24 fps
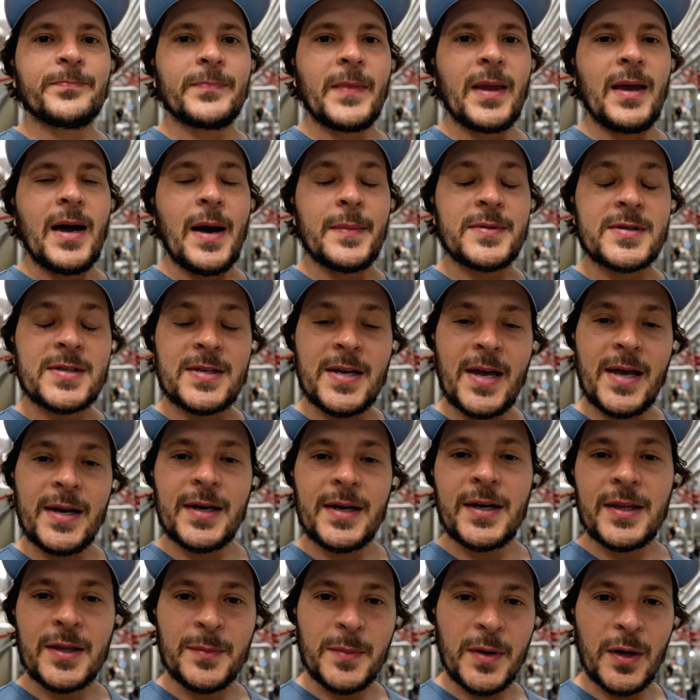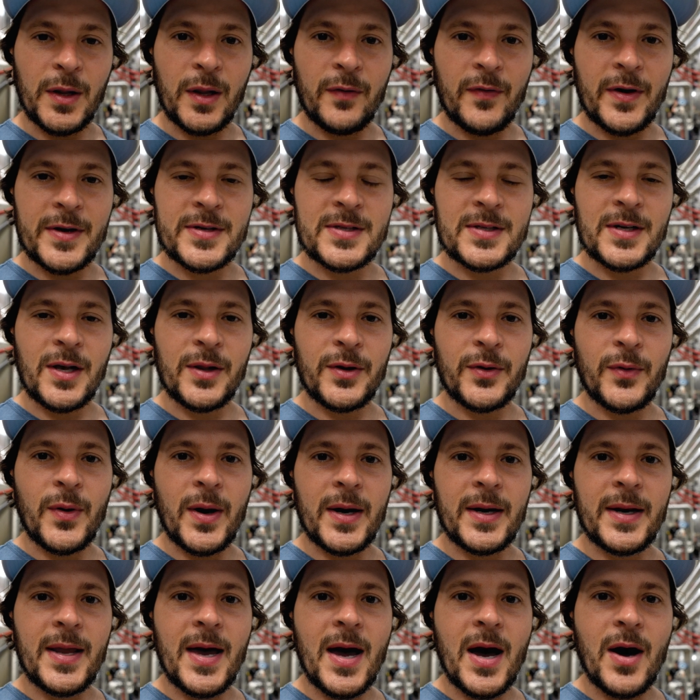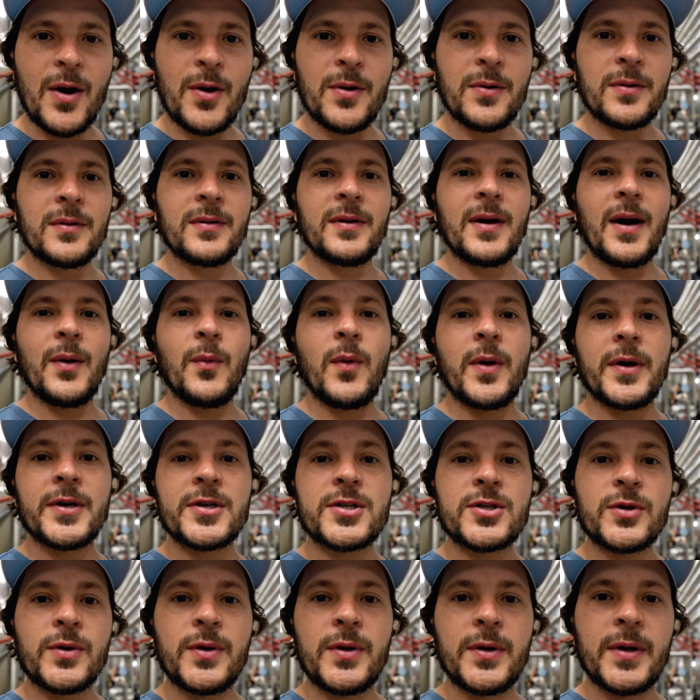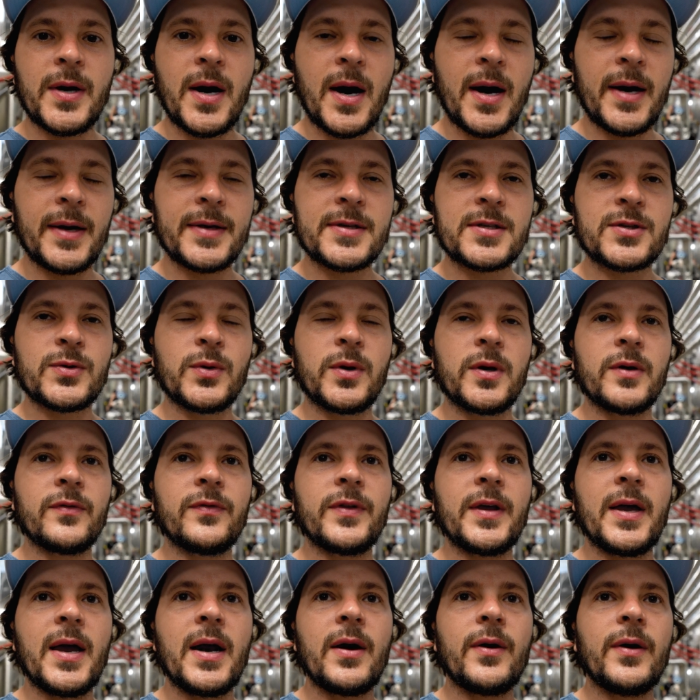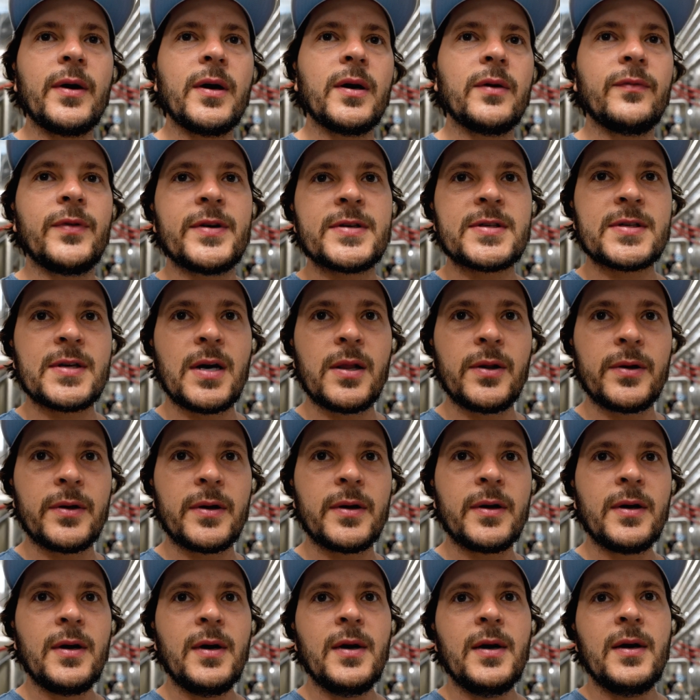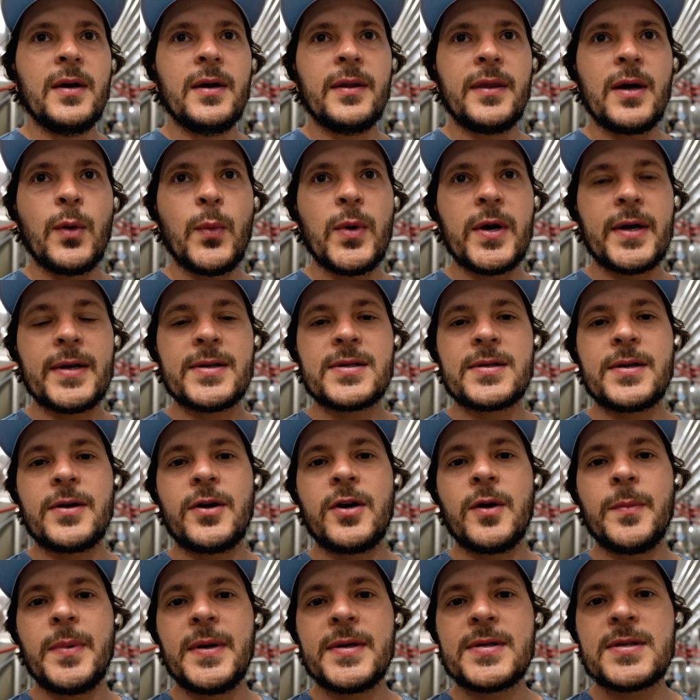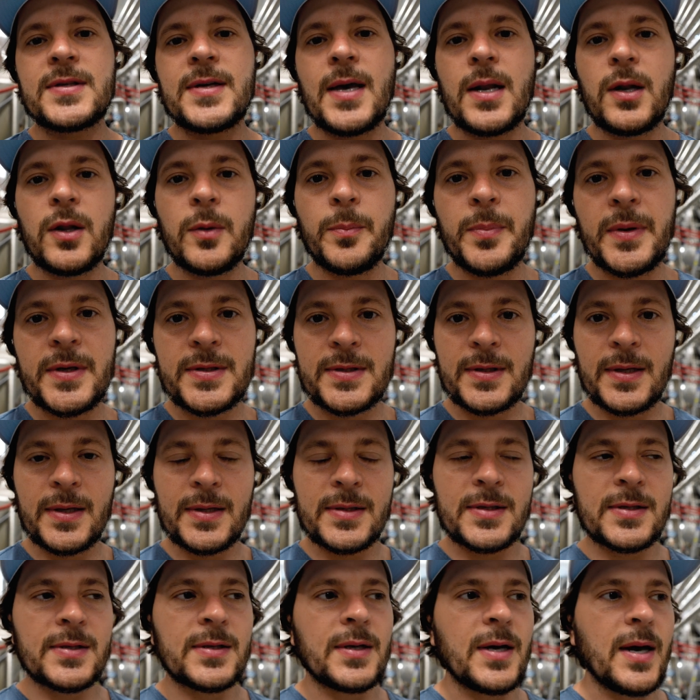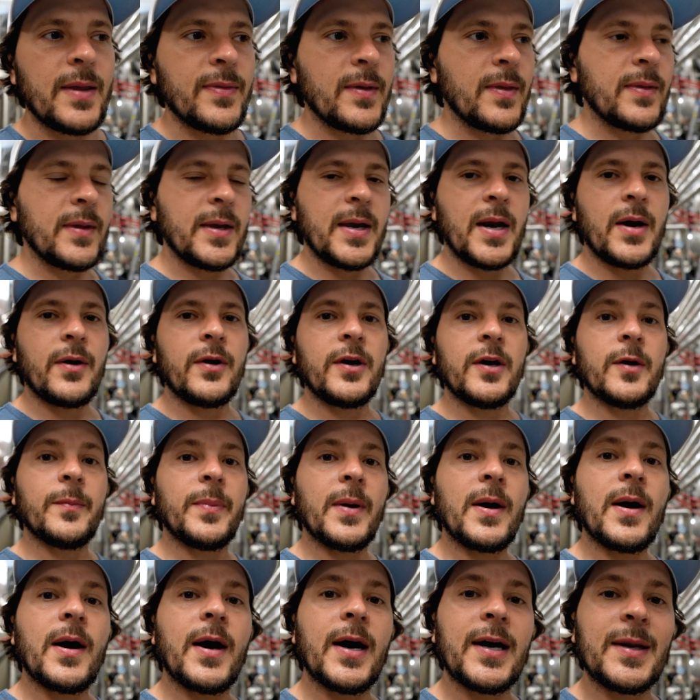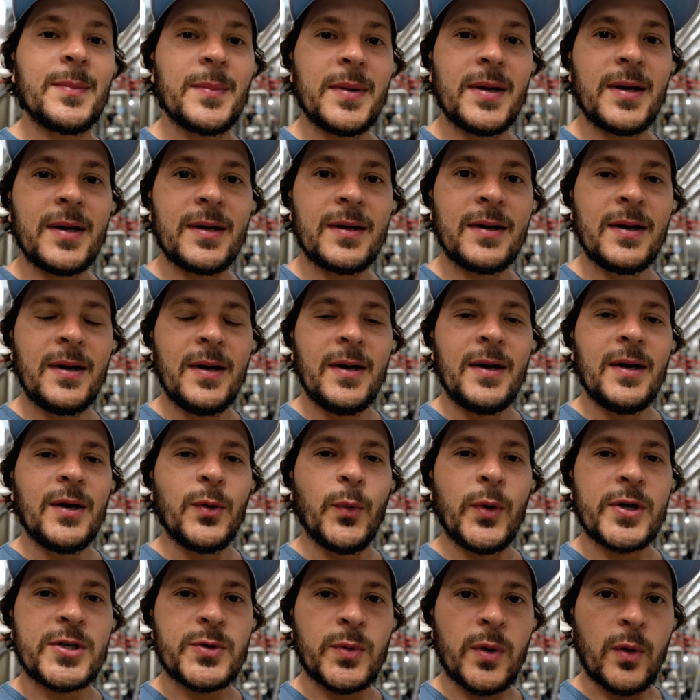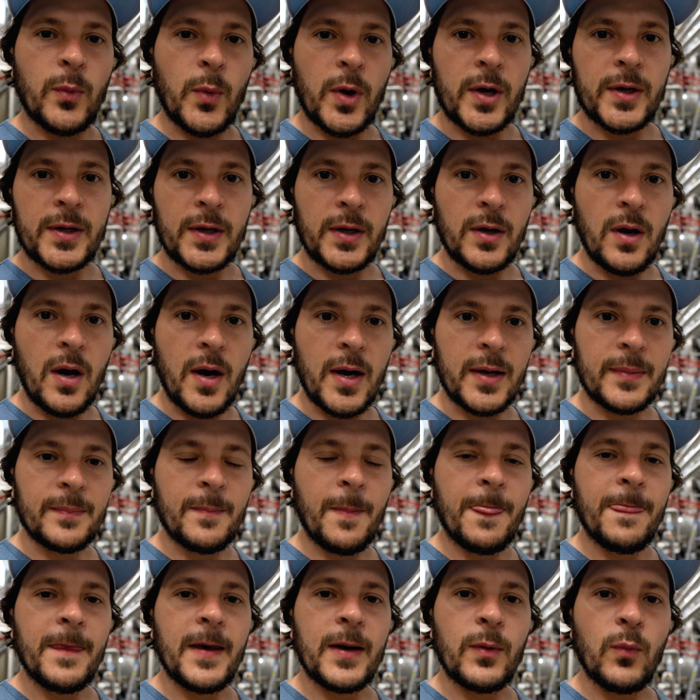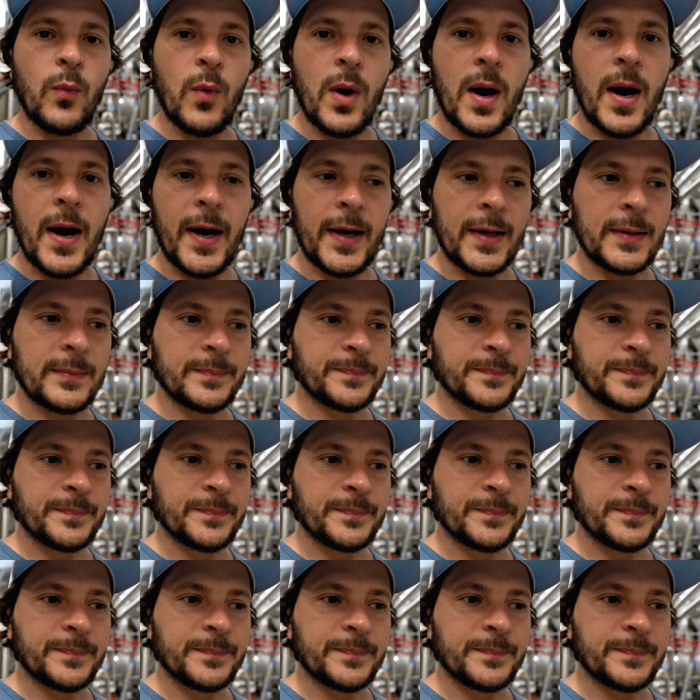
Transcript: I'm standing in the middle of our cellar right now. I want to show you guys sort of the area of the cellar that we consider to be settled business, and then the area behind me, which we're working on, and why.